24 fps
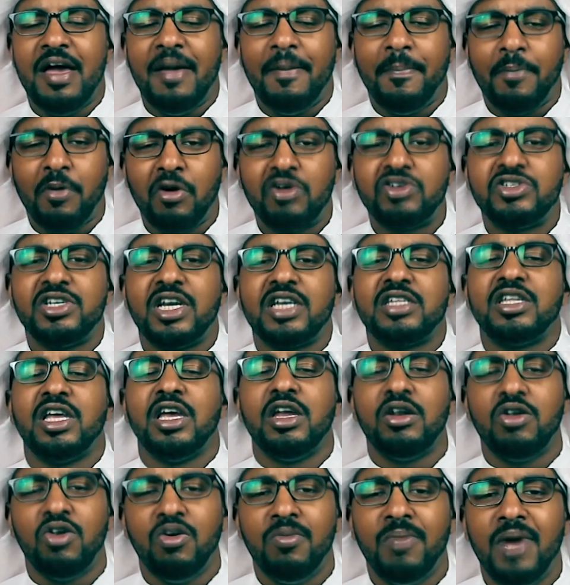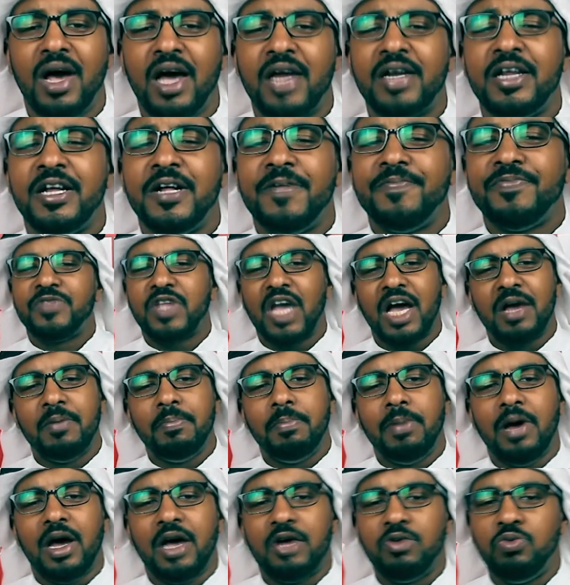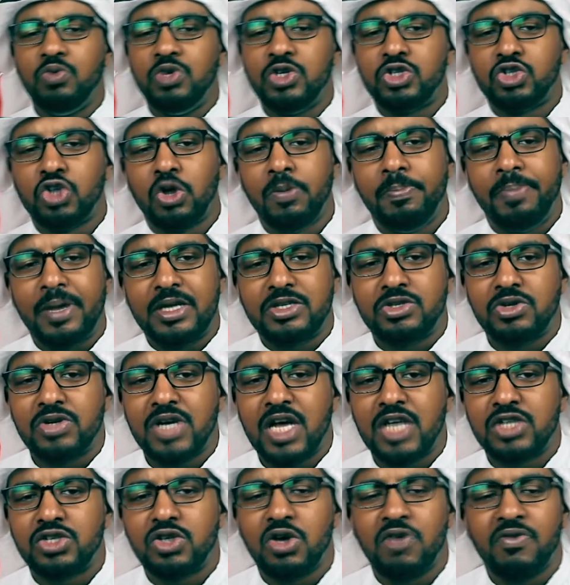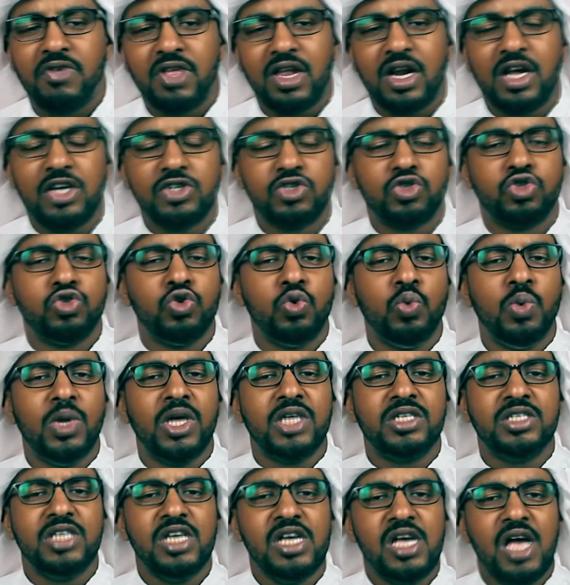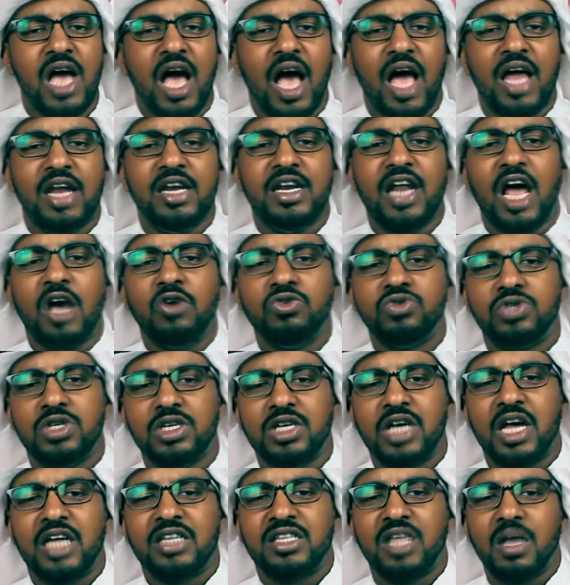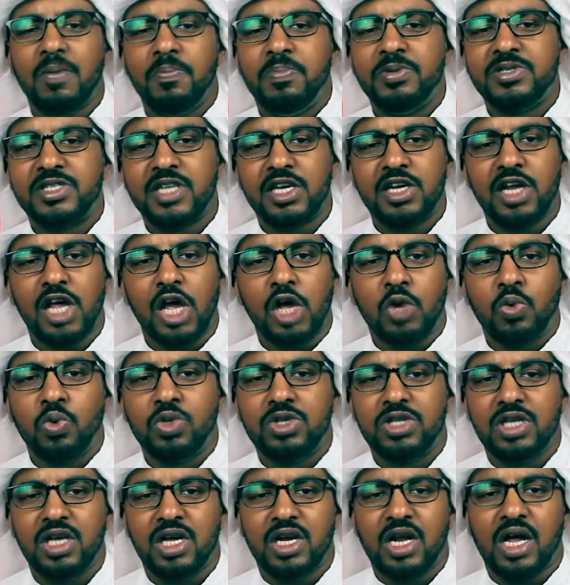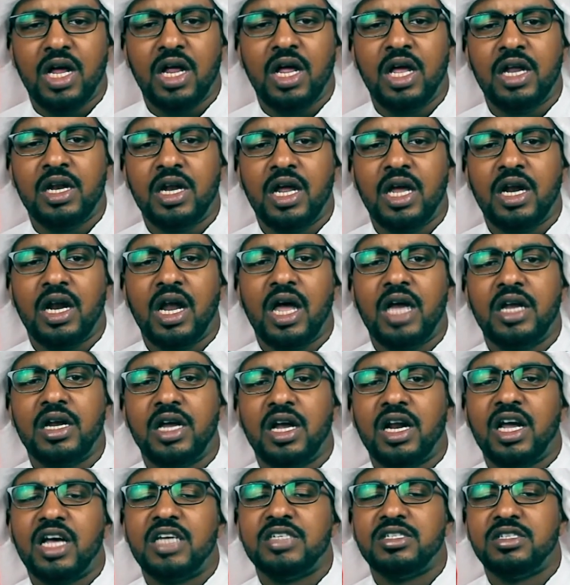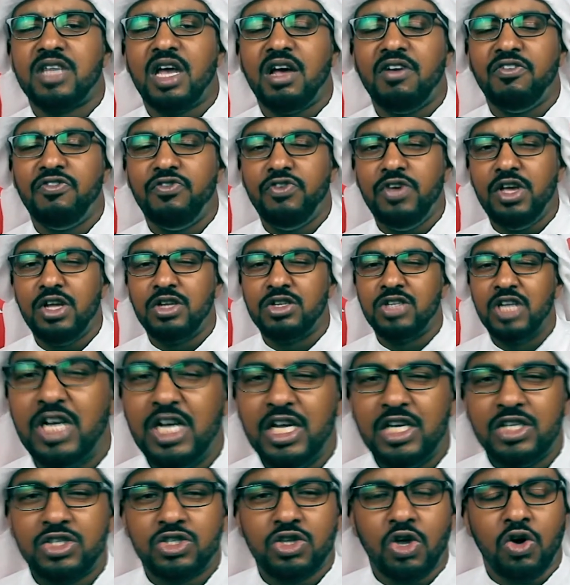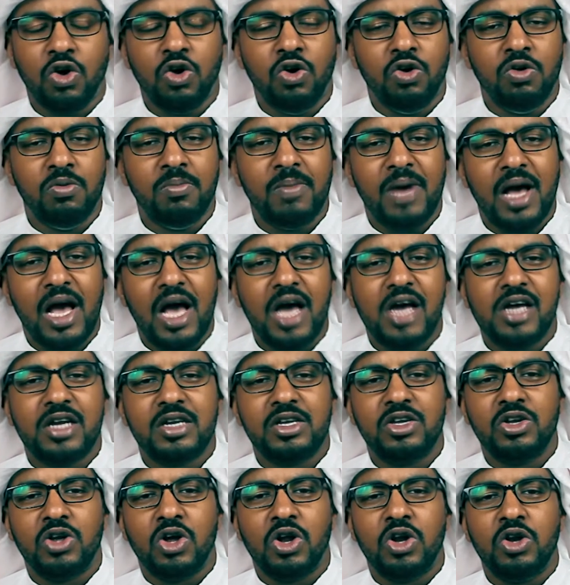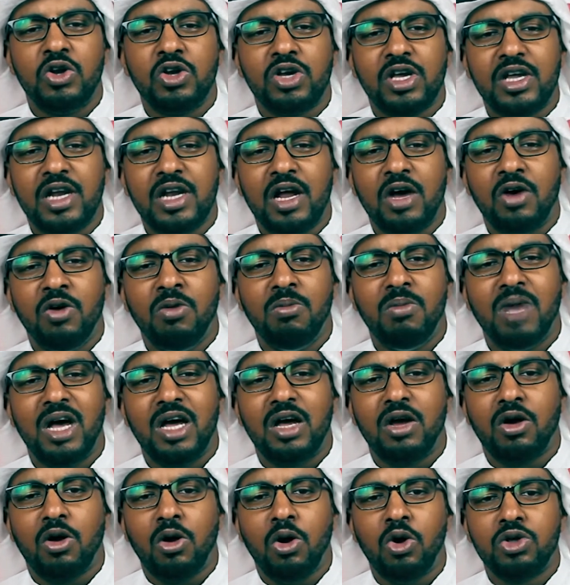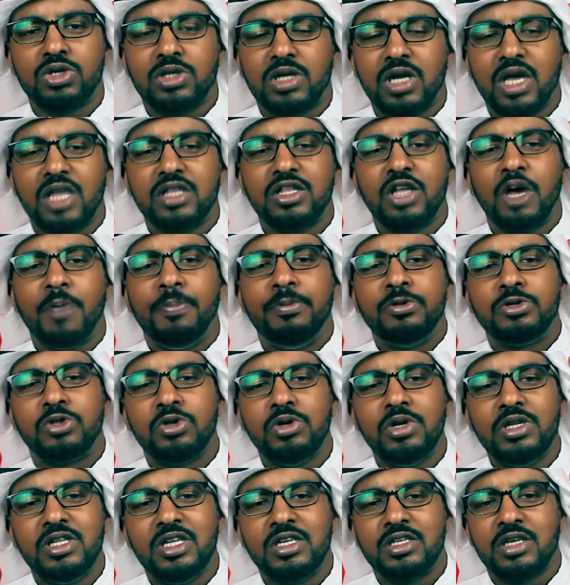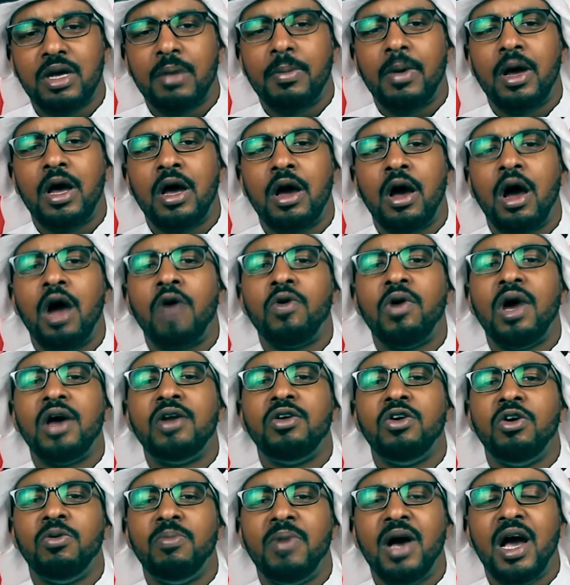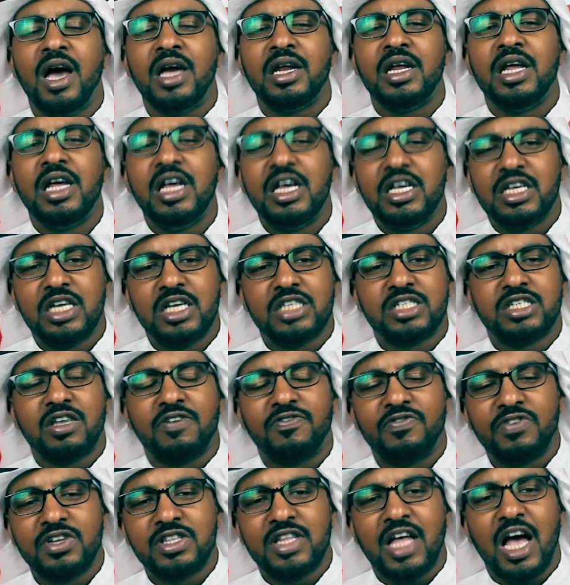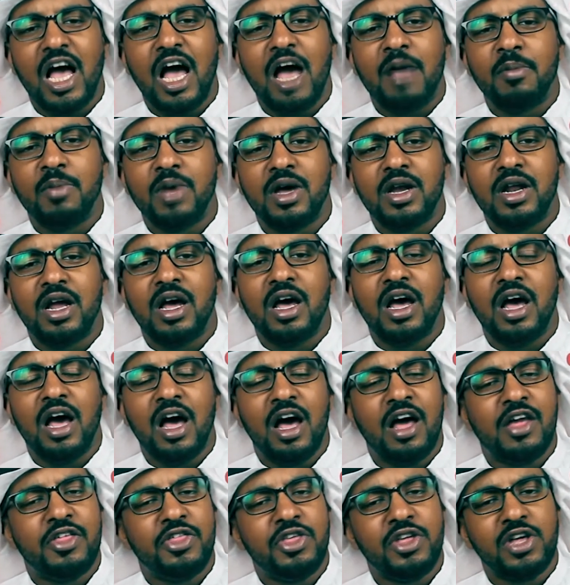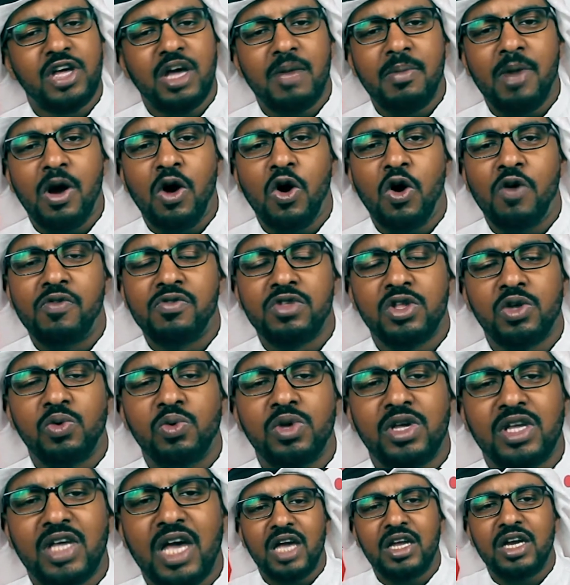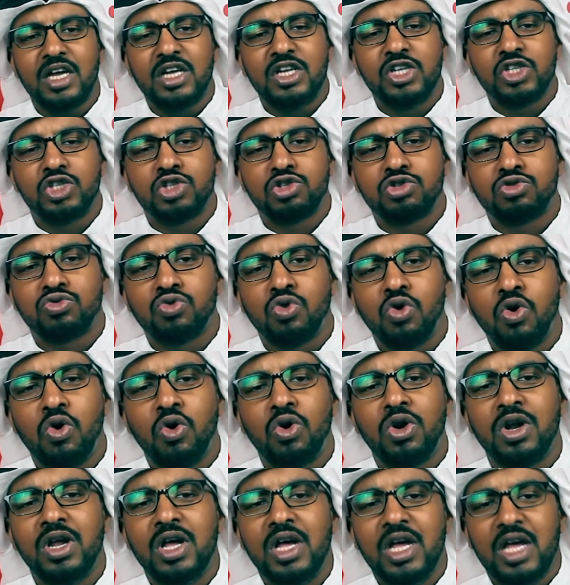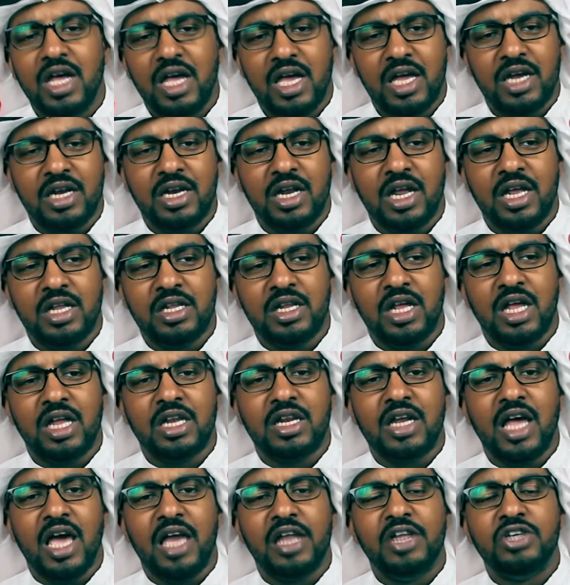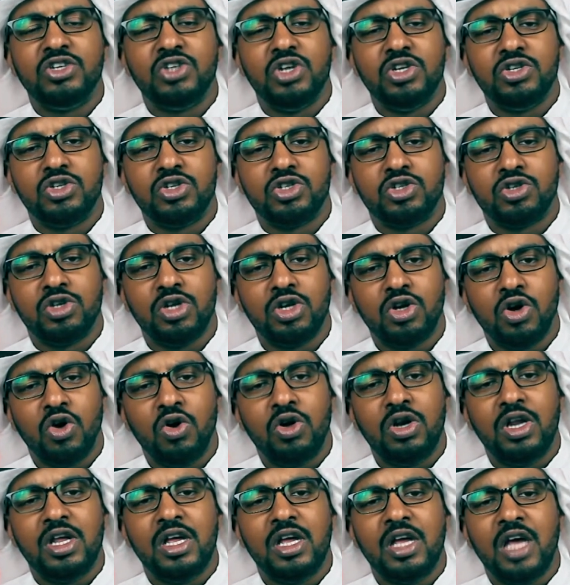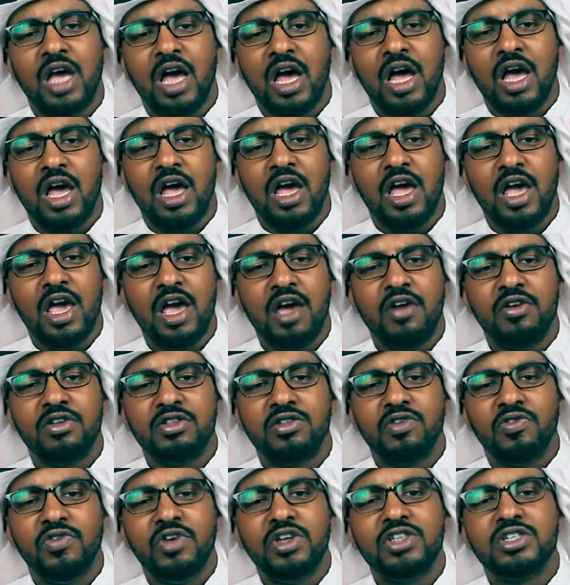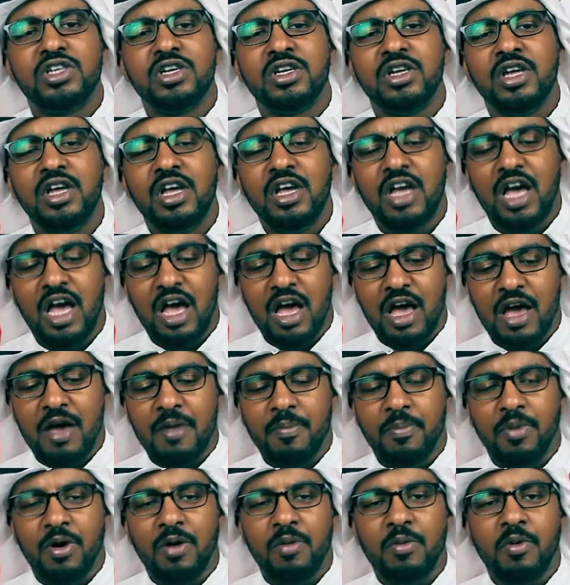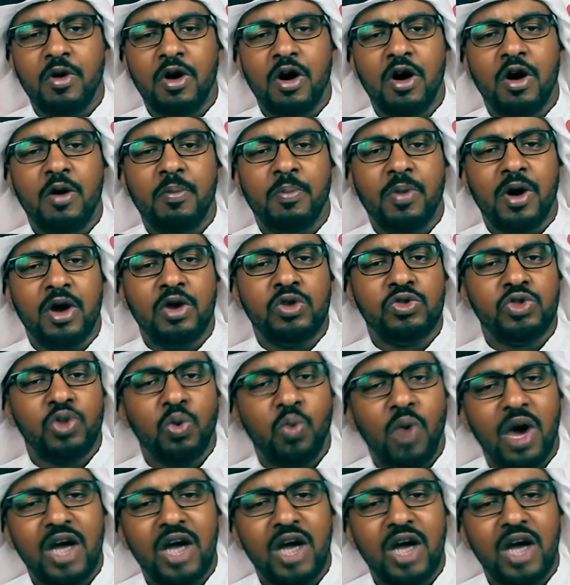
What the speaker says: project in Oman, and we saw Petronas over the last 2 weeks announcing a 10% equity in Al Khazan field. So Oman, looking at Oman closely and the opportunities around Oman is something that I'm gonna think about over the weekend, and its role in the energy industry, not only here in the region, but on the